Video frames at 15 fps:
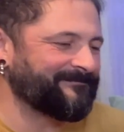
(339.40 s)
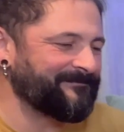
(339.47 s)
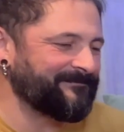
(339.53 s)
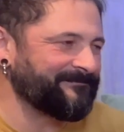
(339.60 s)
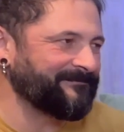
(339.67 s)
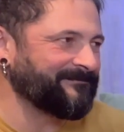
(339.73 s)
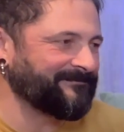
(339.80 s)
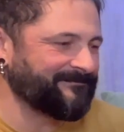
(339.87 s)

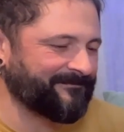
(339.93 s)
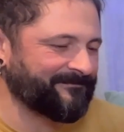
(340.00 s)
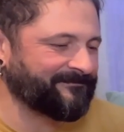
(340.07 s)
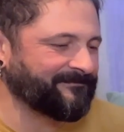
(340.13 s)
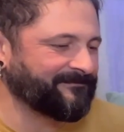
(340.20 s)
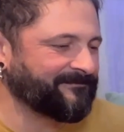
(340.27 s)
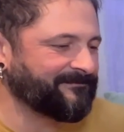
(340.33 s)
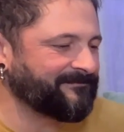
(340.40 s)

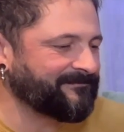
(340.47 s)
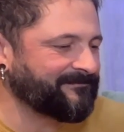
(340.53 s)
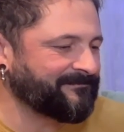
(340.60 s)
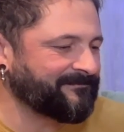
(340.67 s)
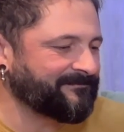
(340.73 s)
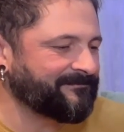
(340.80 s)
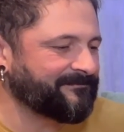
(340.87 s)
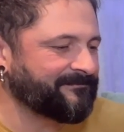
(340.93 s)

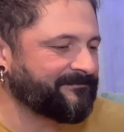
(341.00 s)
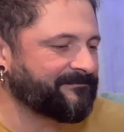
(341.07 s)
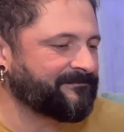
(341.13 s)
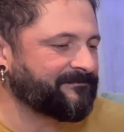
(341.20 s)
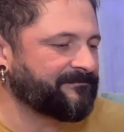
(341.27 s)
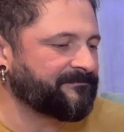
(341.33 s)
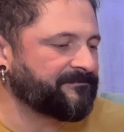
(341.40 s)
[no speech]